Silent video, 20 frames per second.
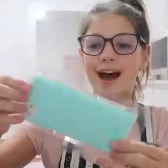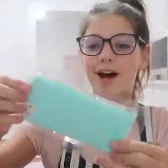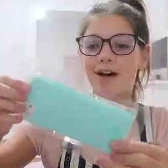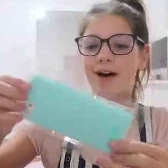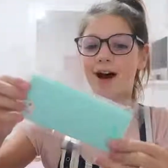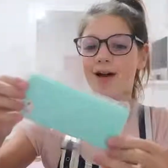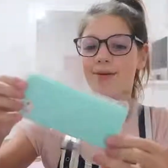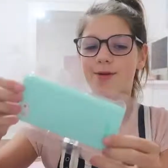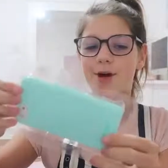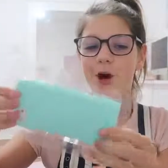
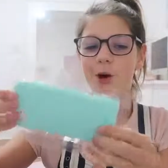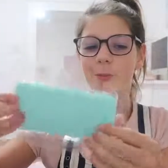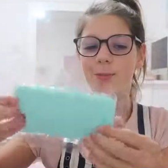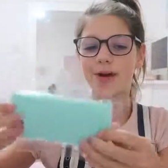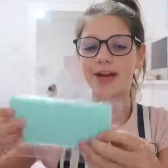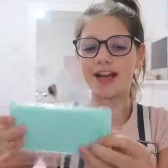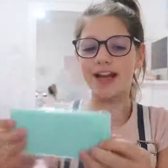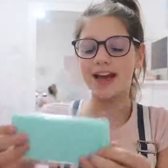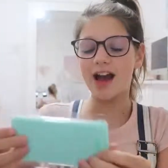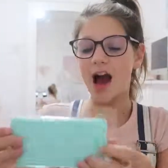Now I'm
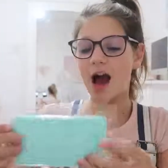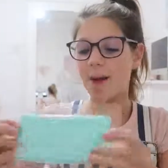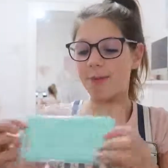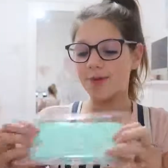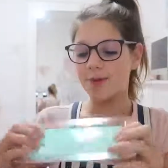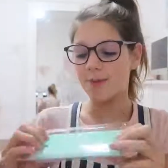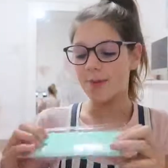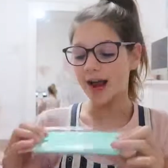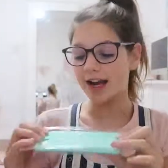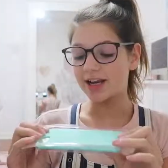opening
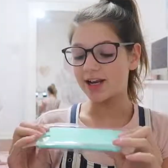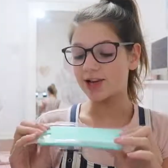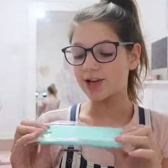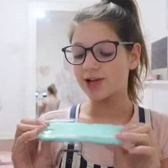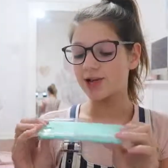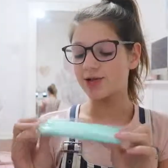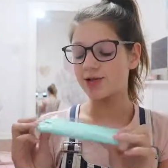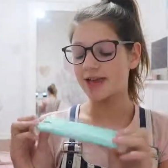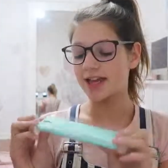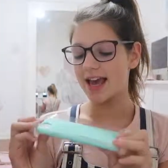up my
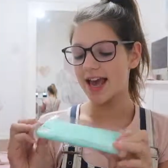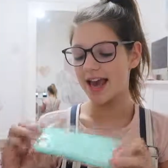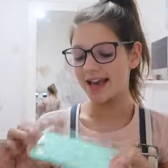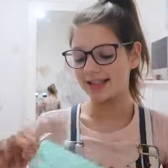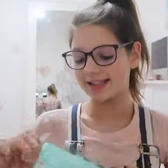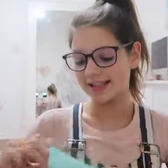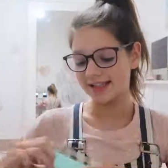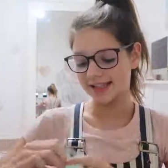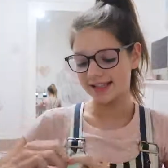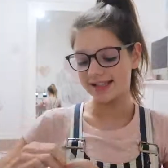new
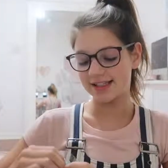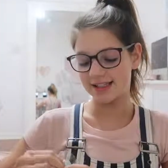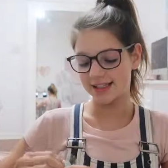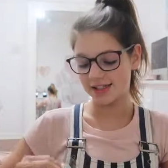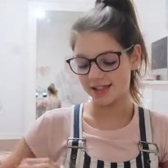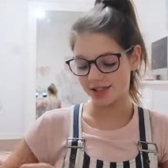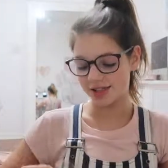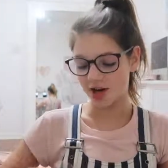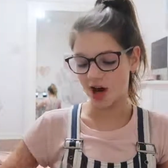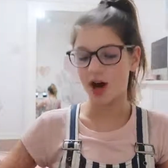cases to
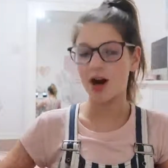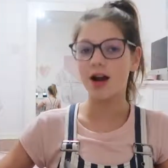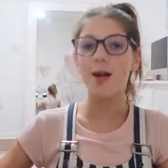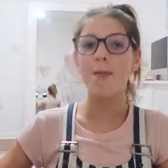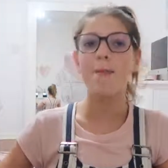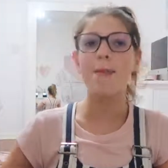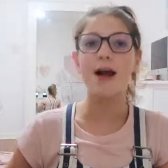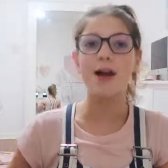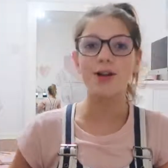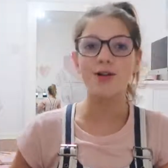
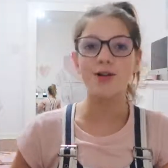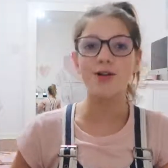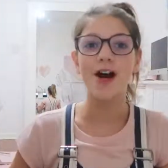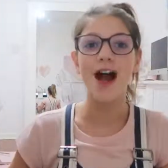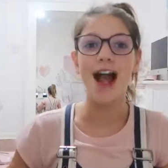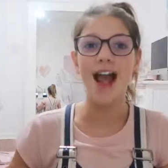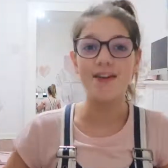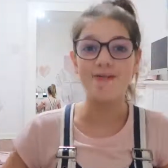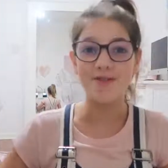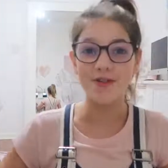start my new
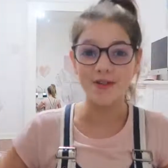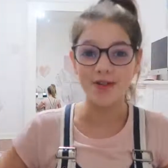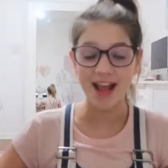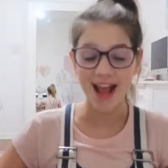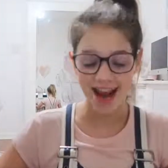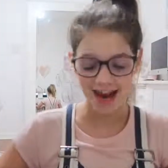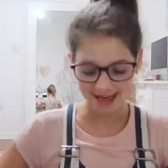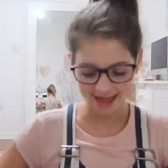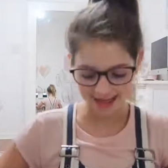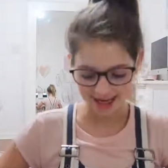iPhone
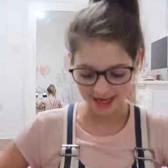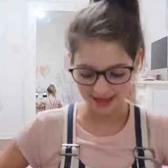8